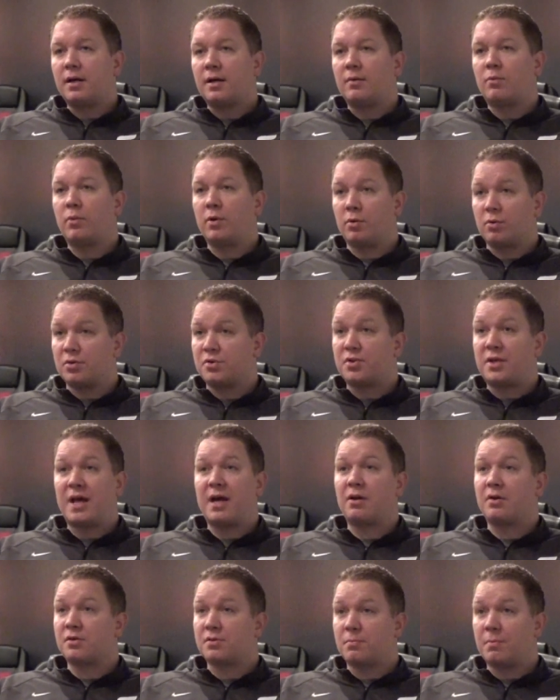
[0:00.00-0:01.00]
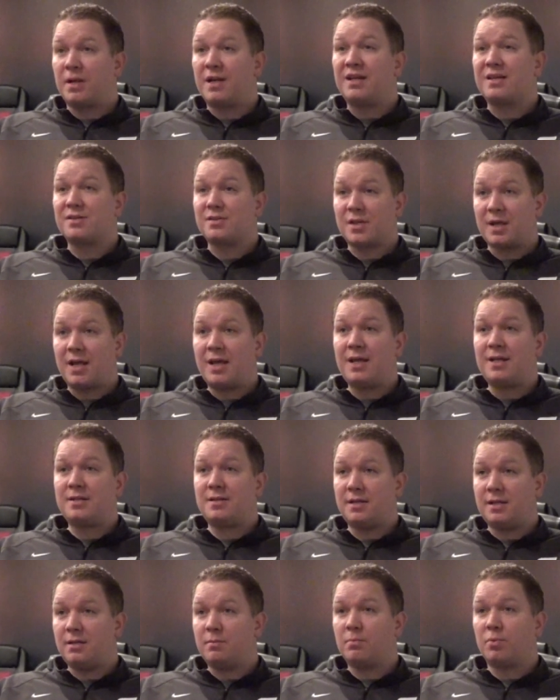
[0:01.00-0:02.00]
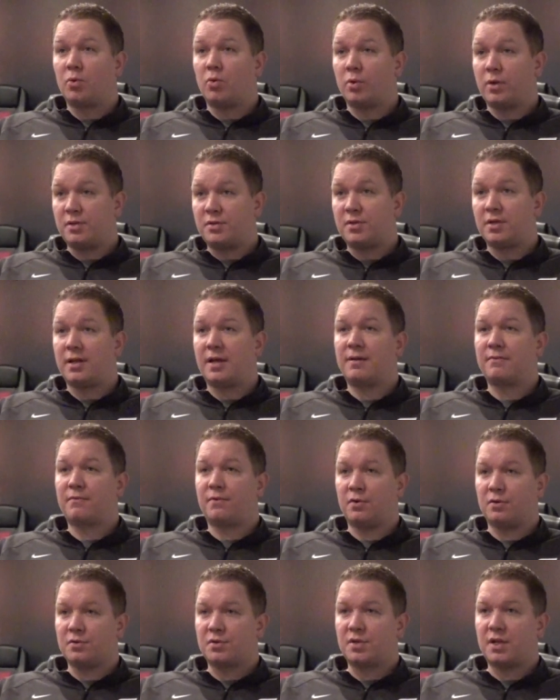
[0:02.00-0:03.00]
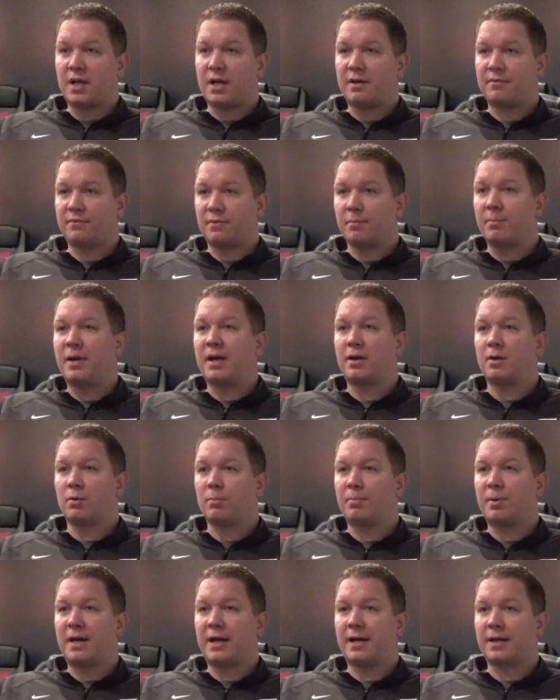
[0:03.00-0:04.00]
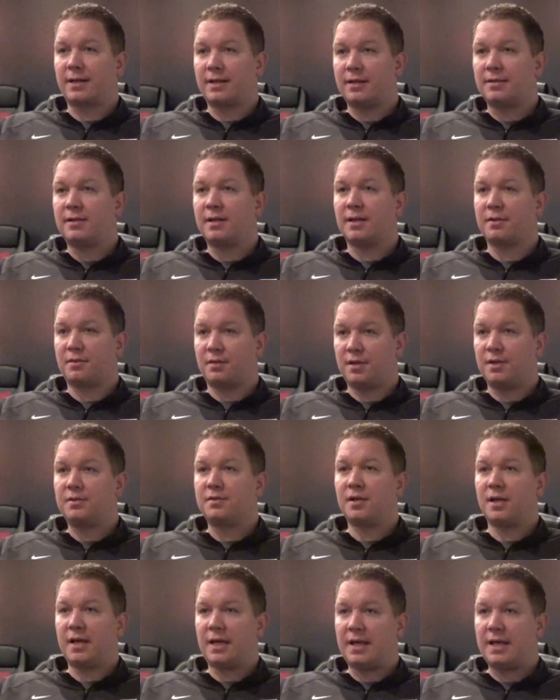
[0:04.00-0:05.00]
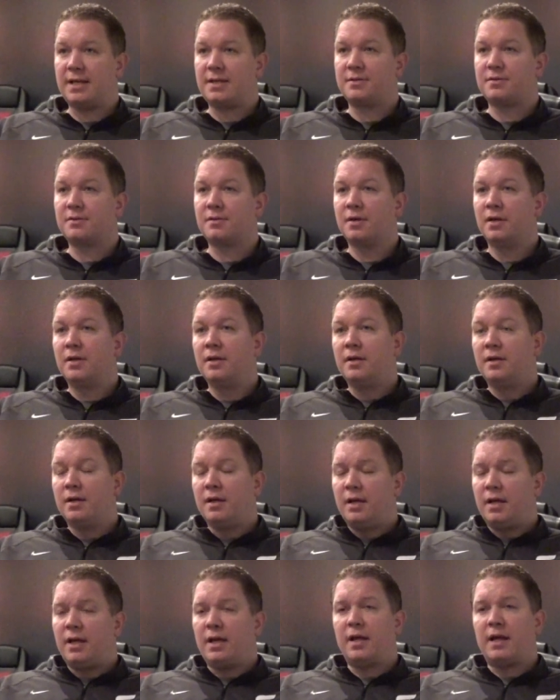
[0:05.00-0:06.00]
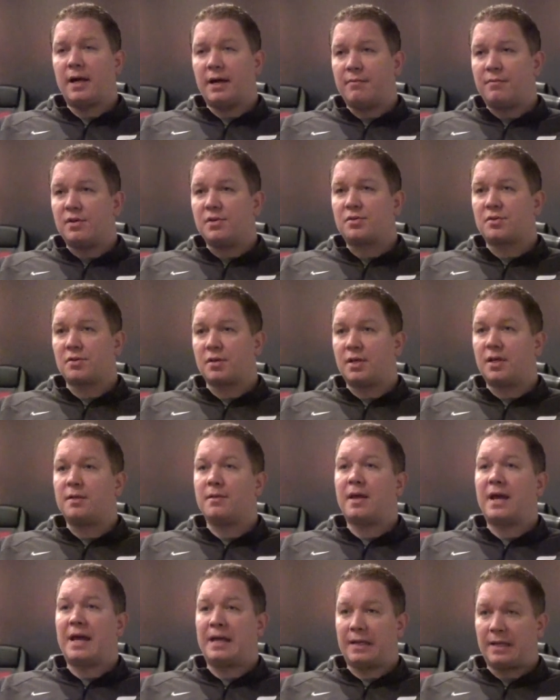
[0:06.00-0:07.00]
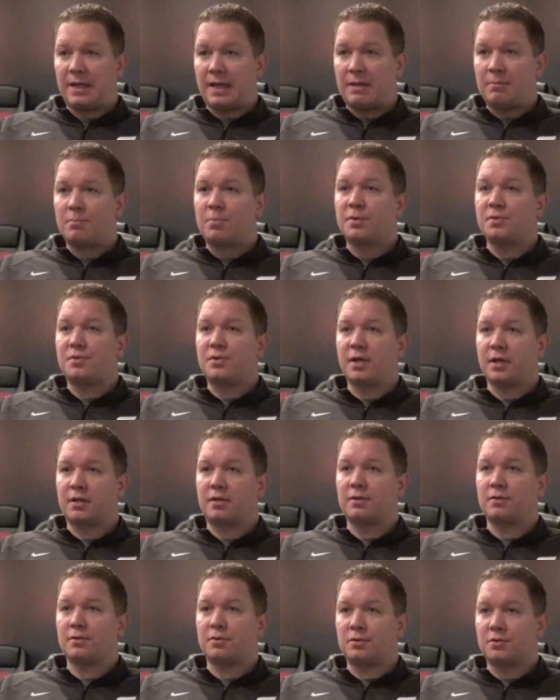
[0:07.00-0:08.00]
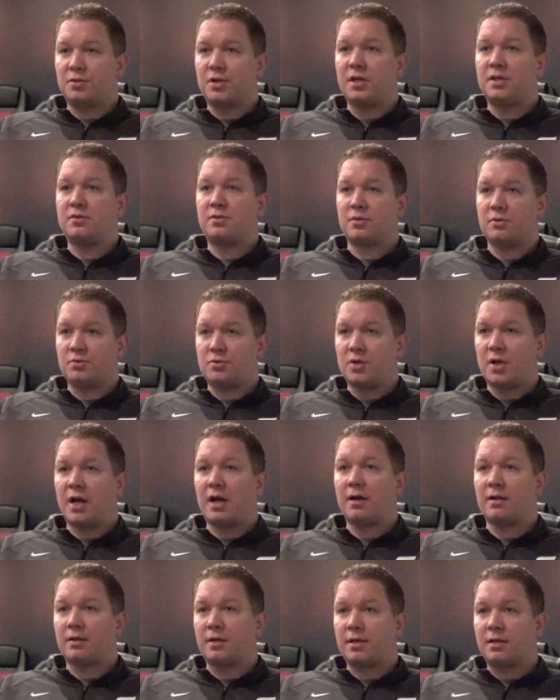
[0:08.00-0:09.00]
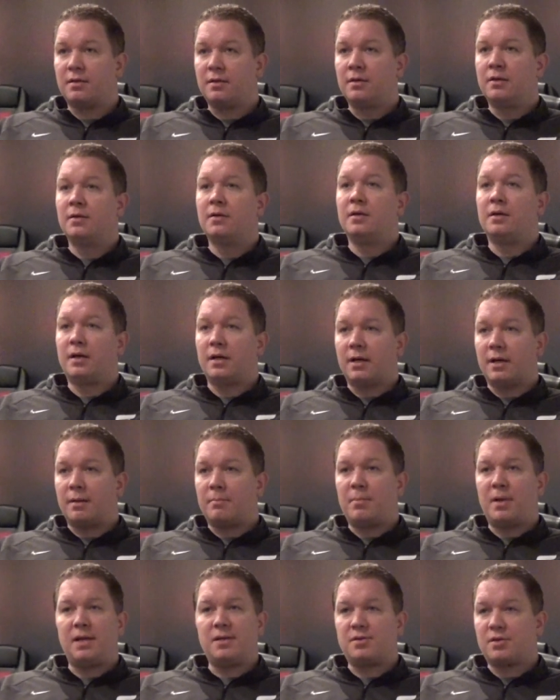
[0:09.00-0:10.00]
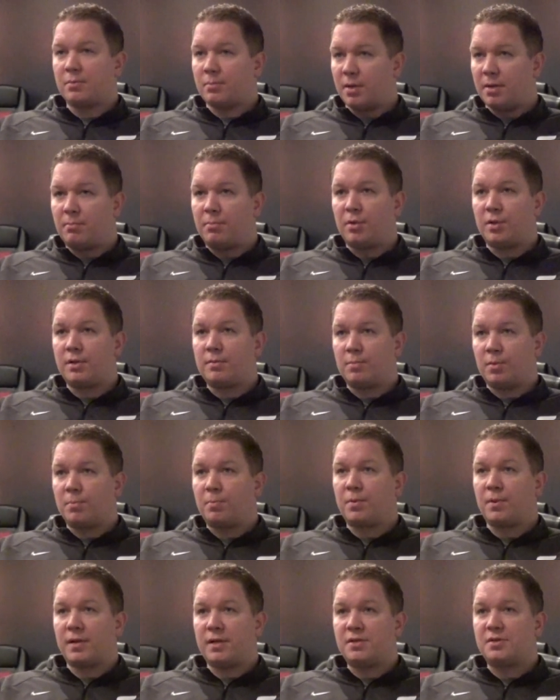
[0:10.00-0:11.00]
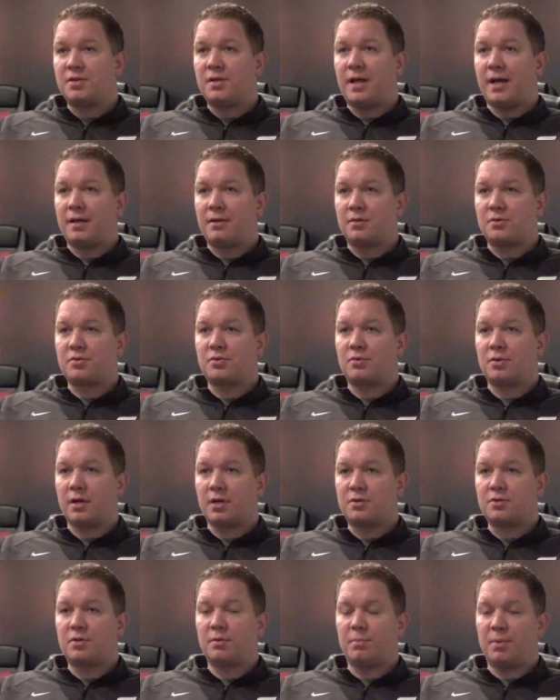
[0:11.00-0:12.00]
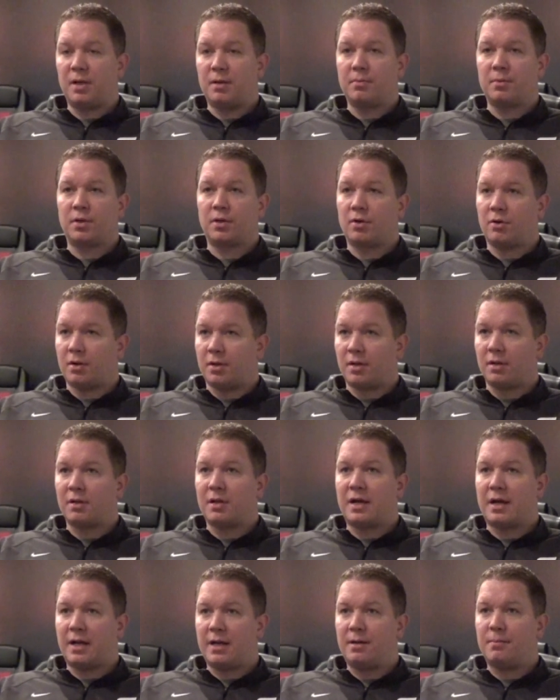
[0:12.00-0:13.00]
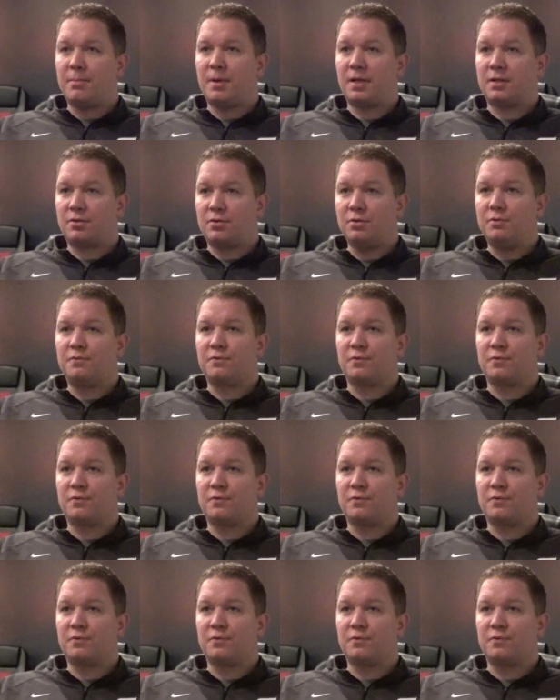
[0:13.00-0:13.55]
we were down as many as 18 points in that first half to battle back, get that thing to 8. And obviously in that game in particular, Jason Jolly made some unbelievable plays down the stretch. To be able to go on the line and make 2